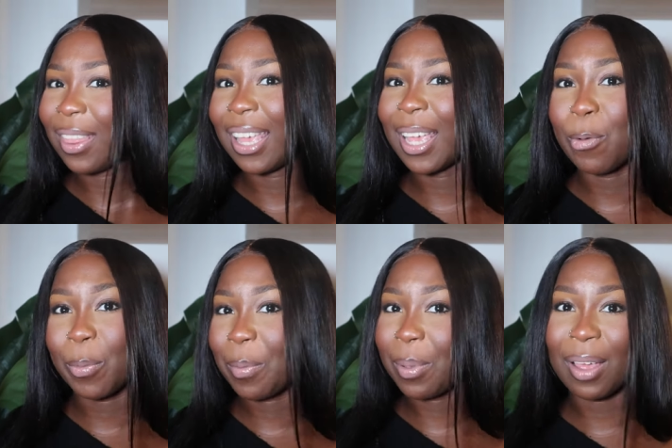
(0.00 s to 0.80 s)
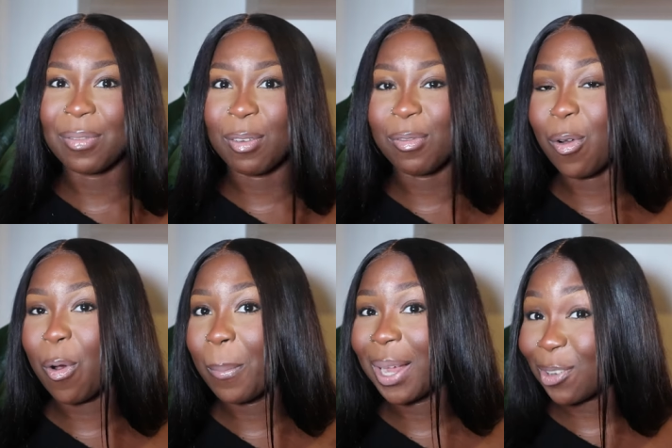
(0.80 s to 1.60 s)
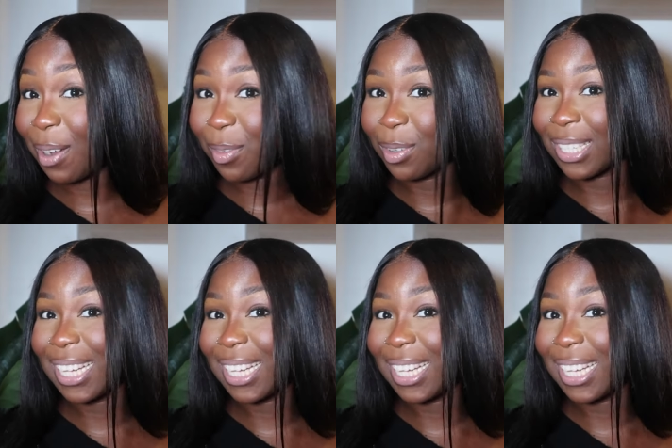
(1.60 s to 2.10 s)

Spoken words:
I think it would be perfect for my travels.